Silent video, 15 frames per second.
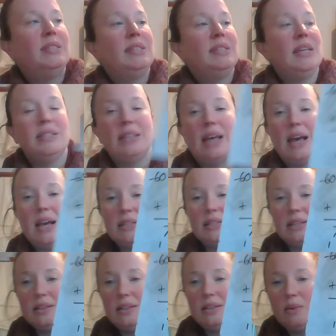6 add
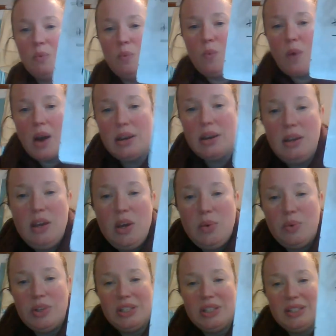1,
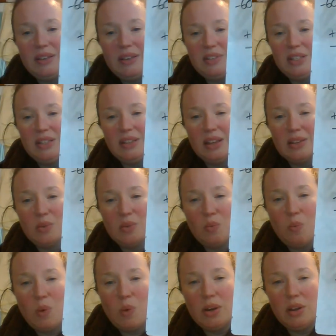which is
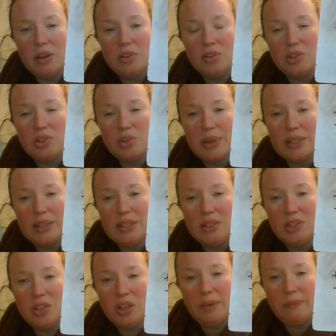70,122.
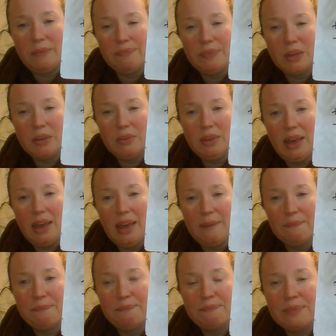Okay.
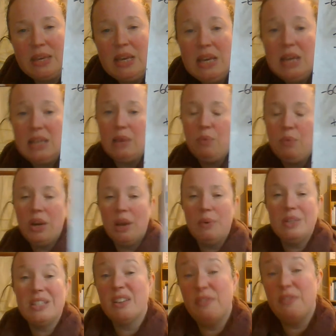Now, what I
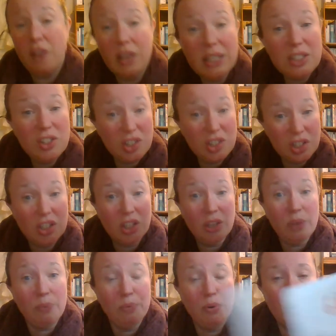would advise you to
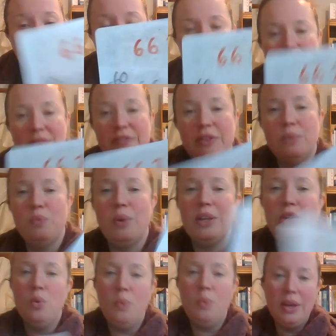do, Primary 7,
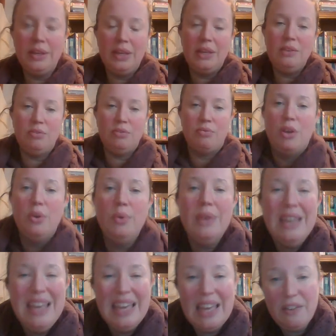when you're working through,
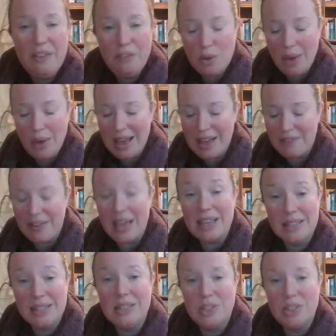if you have
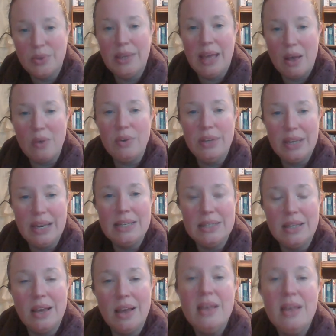access to a
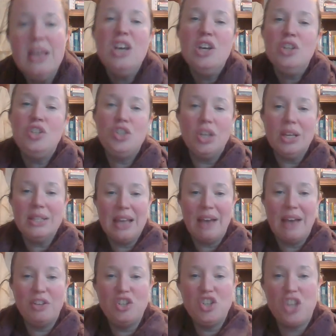calculator, just
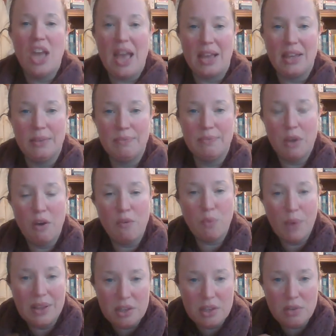have a check of
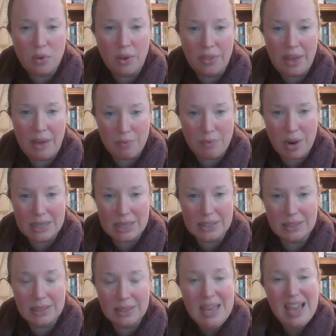whether you've got that right.
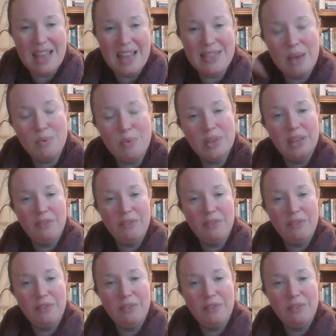And that will